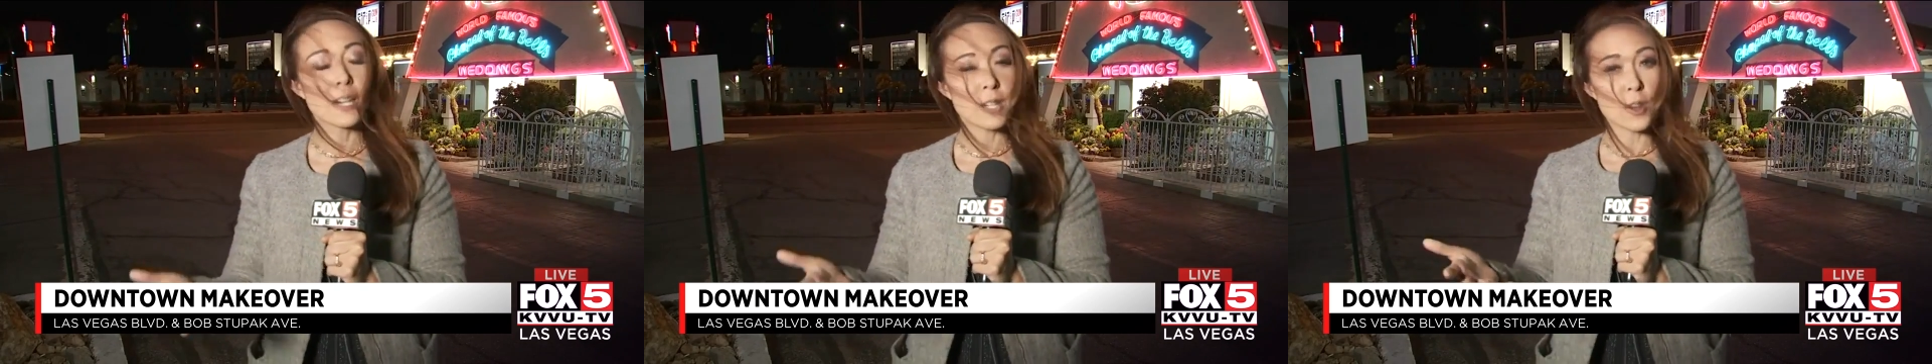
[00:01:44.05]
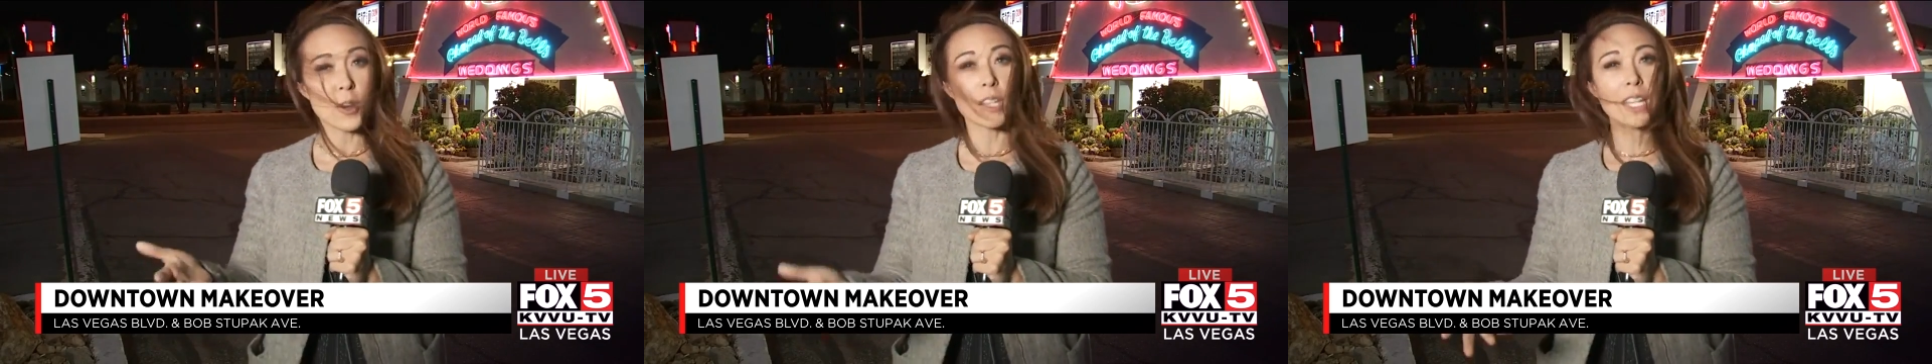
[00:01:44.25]

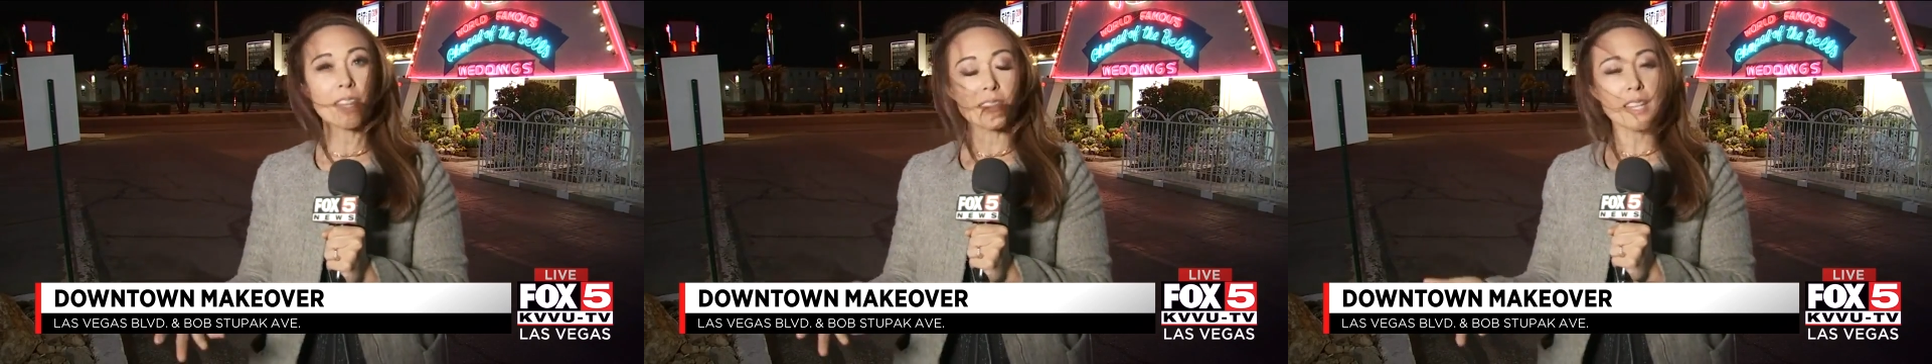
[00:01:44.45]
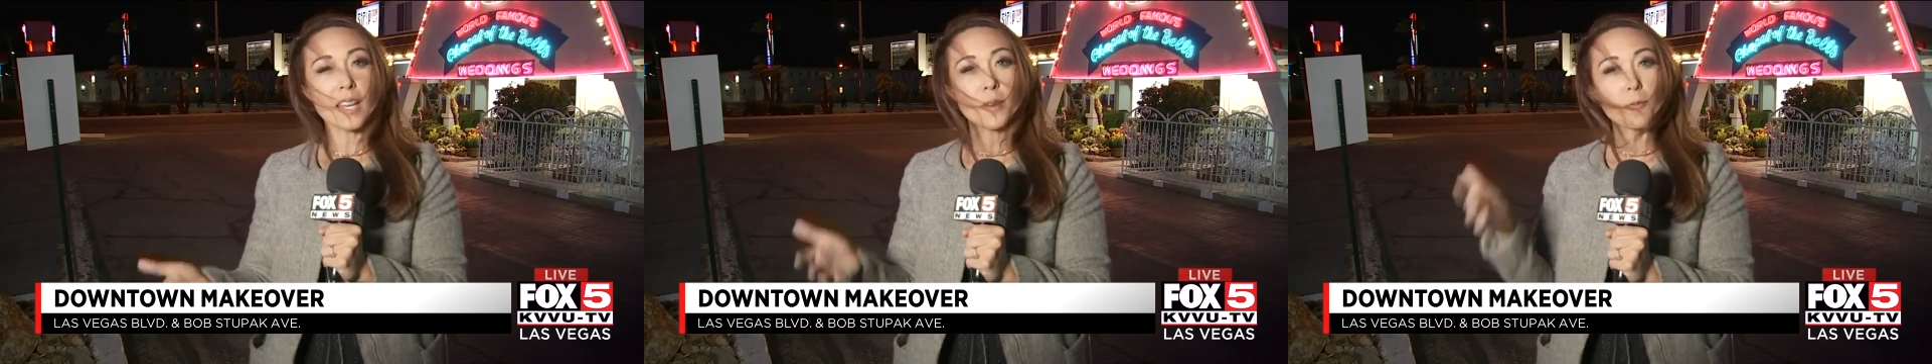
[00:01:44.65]
during
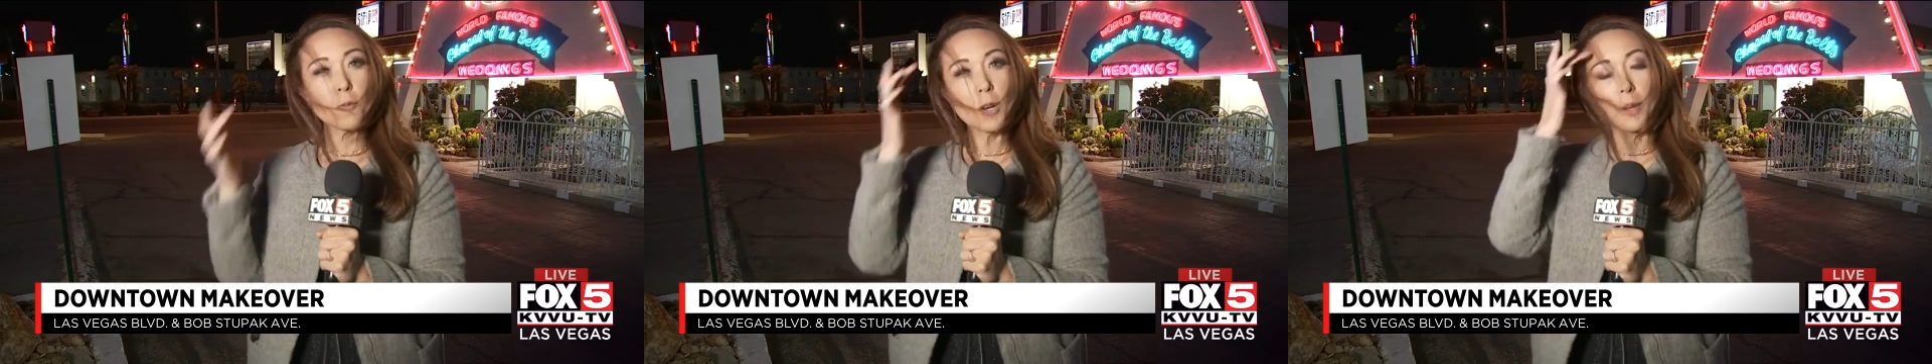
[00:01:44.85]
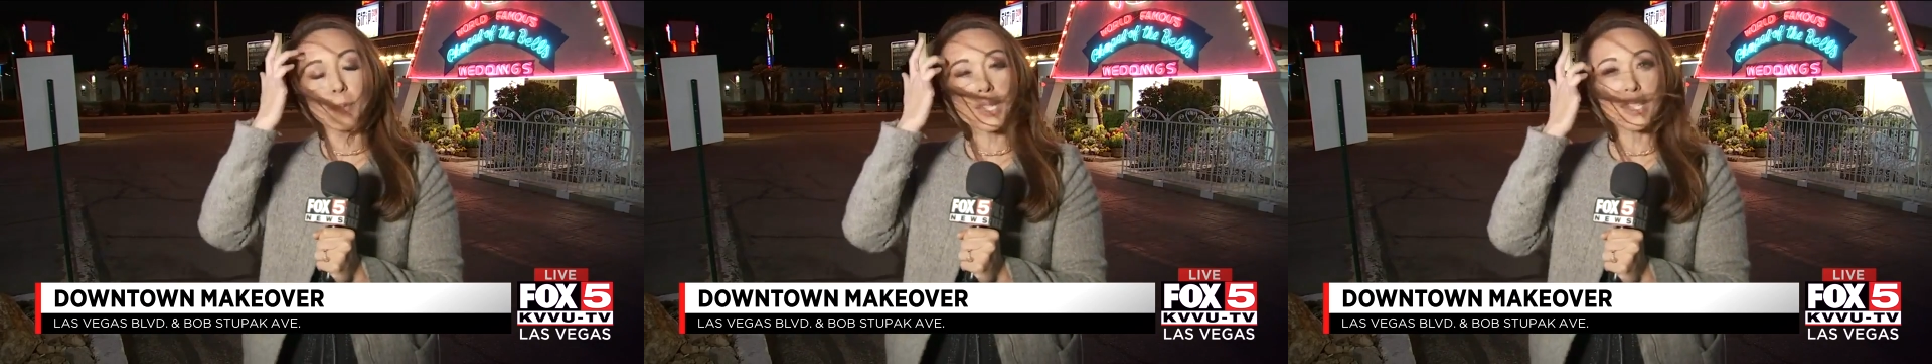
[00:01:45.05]
that time
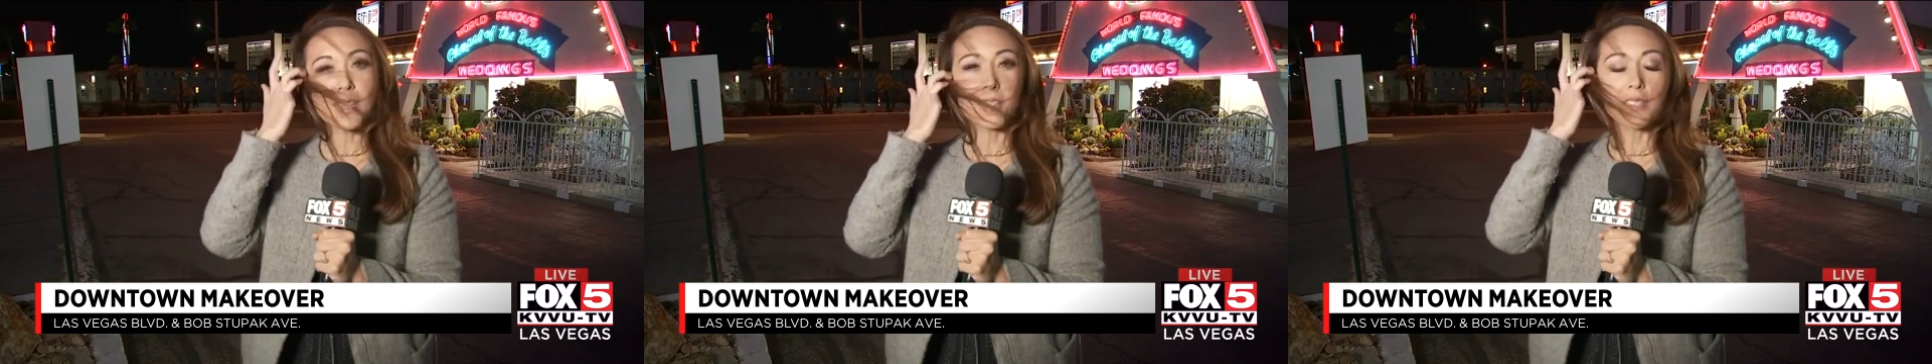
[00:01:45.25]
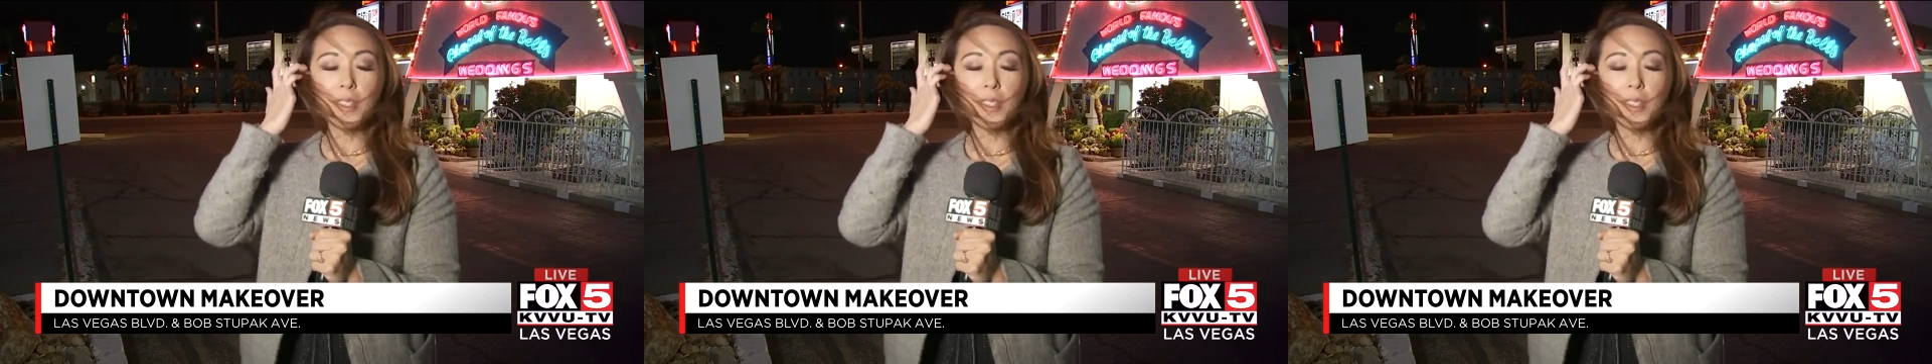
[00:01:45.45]
frame until